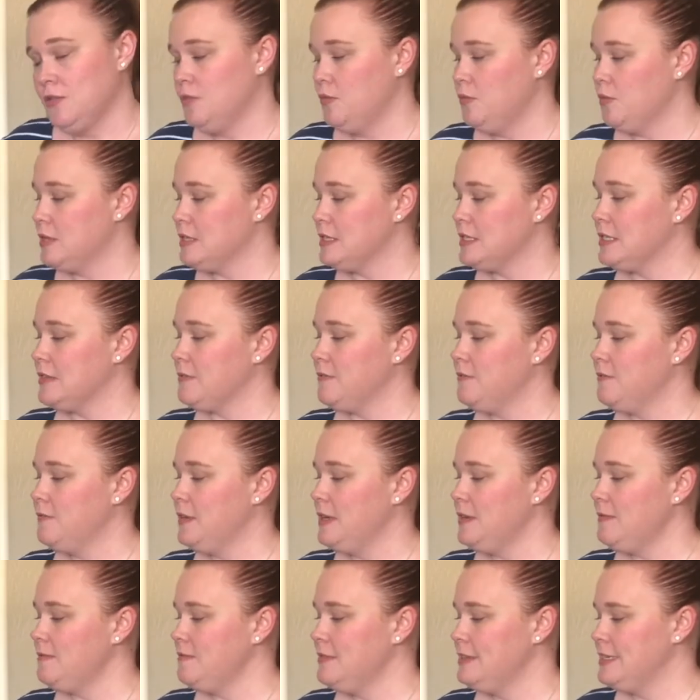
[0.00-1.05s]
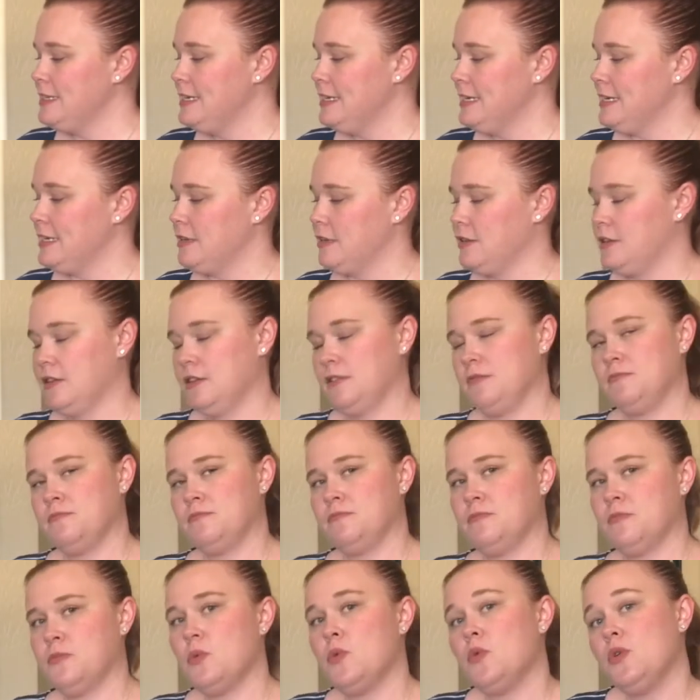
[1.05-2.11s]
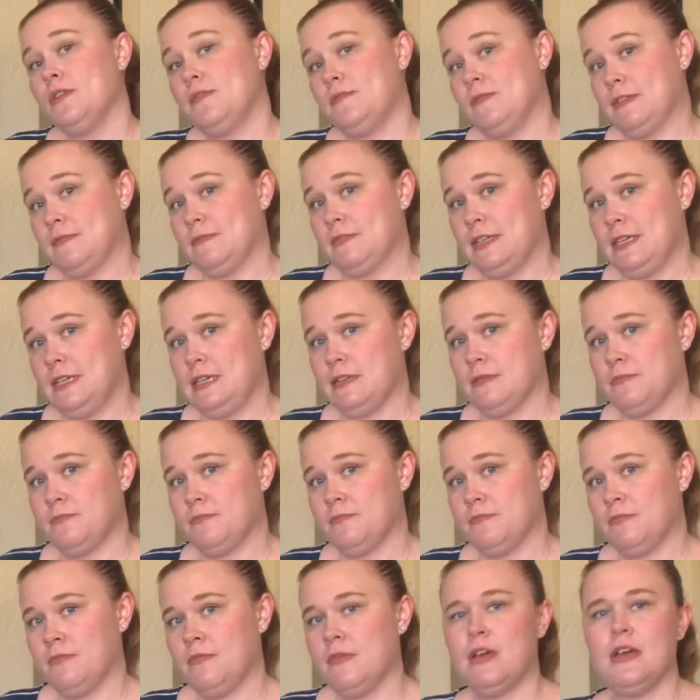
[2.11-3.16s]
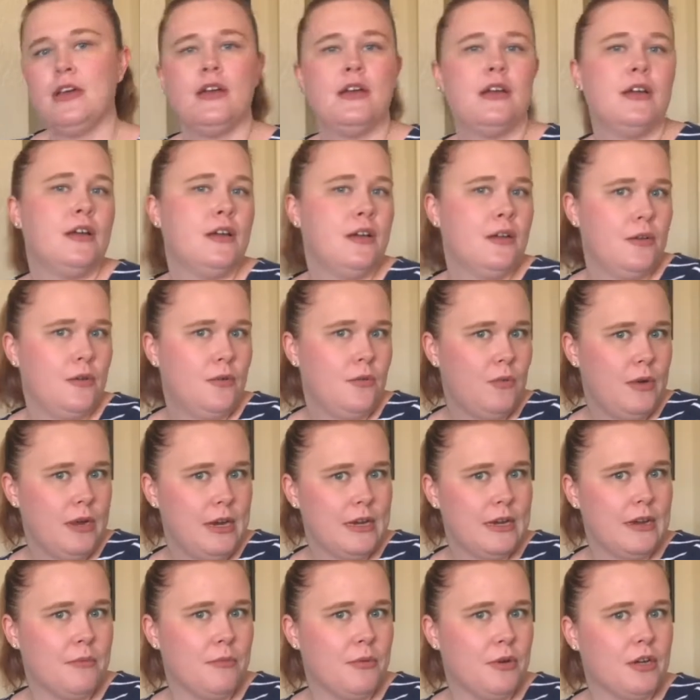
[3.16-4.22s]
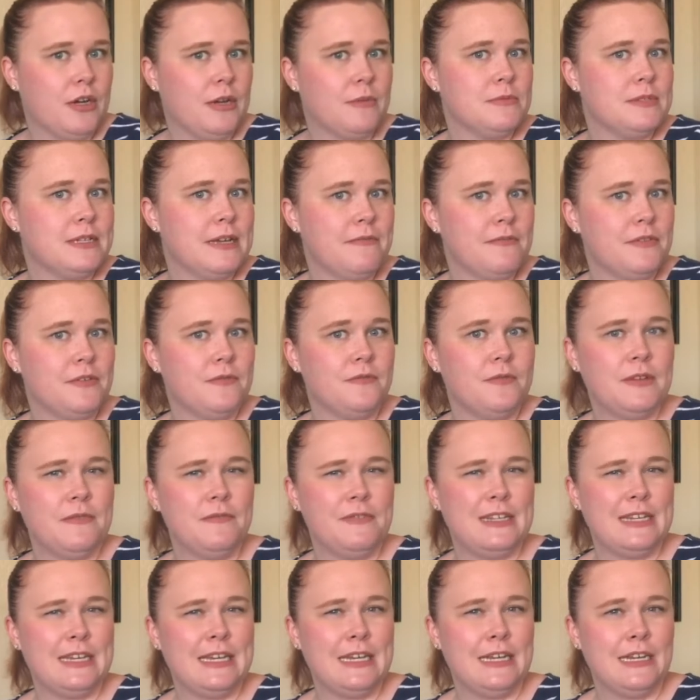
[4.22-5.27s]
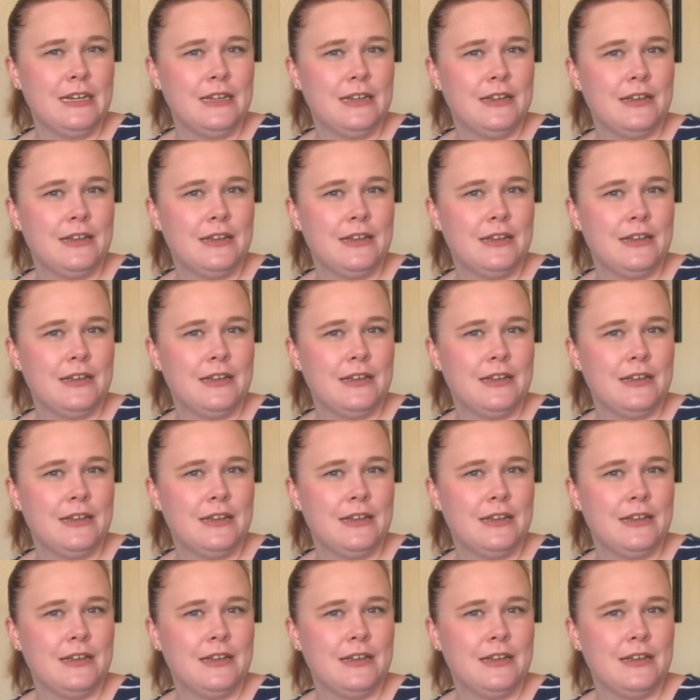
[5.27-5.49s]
was the 15th, or 15. What number comes after 15?